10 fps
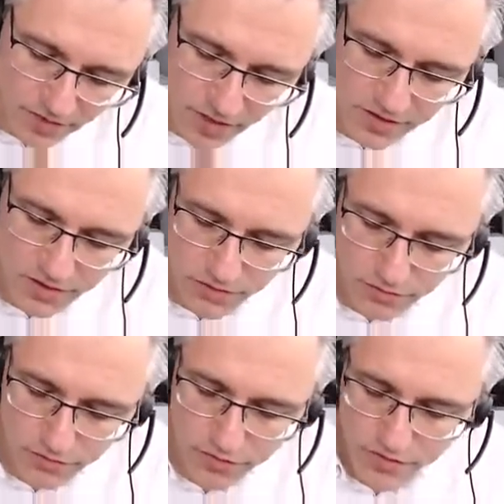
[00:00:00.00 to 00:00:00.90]

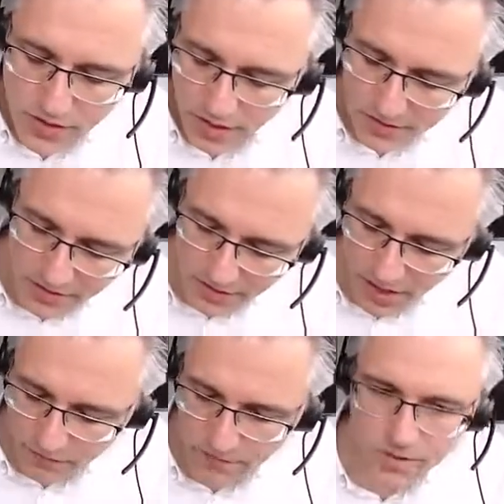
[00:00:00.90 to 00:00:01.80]
institutions and that
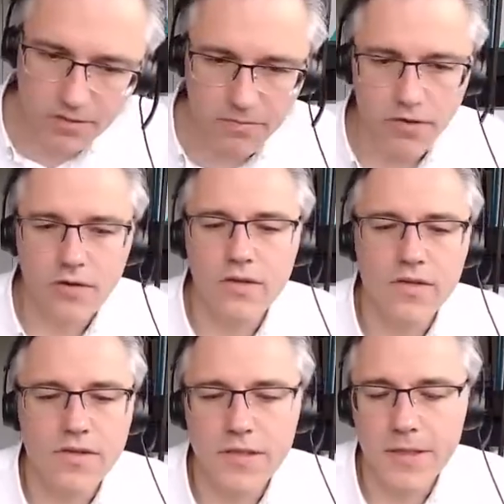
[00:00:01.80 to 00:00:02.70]
government
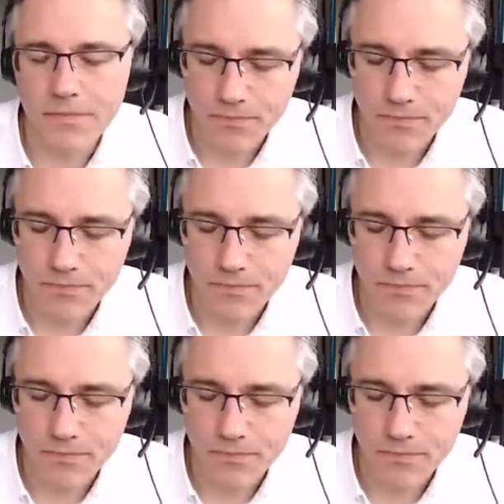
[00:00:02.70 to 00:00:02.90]
policy,